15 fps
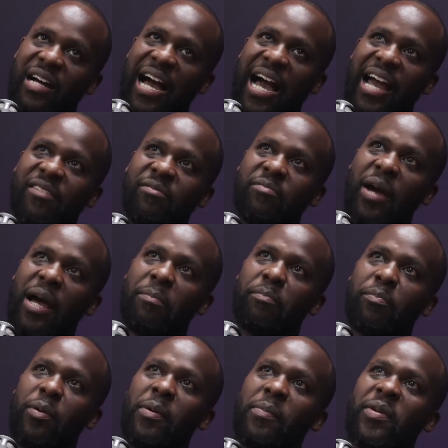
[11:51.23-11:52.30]
I
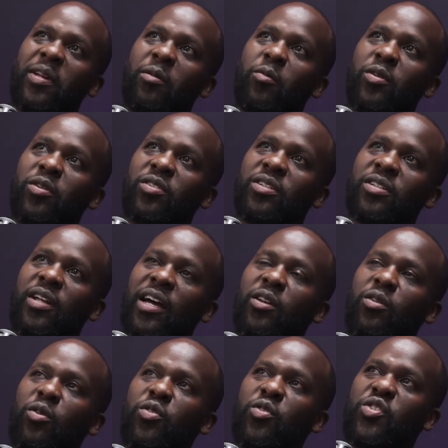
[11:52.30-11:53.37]
probably would. I
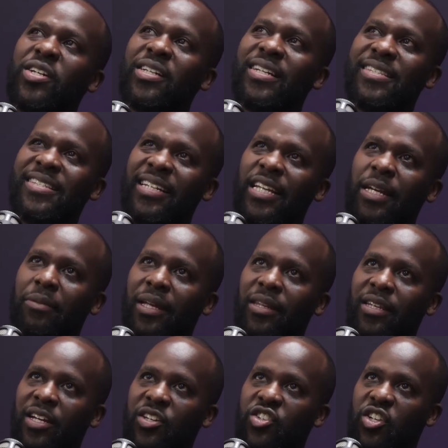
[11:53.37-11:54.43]
don't usually tell them that
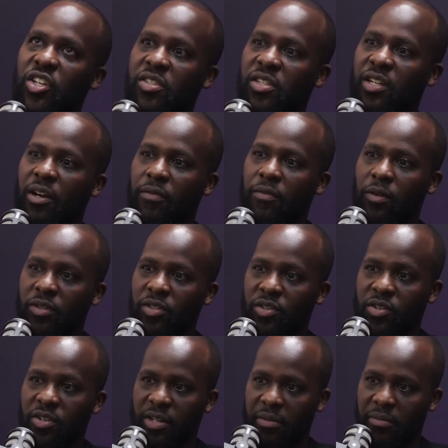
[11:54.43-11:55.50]
they are chasing a false
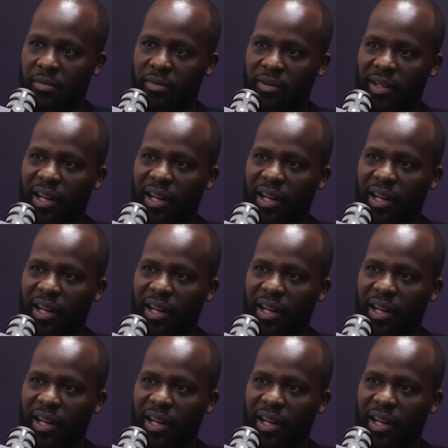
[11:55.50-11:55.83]
dream.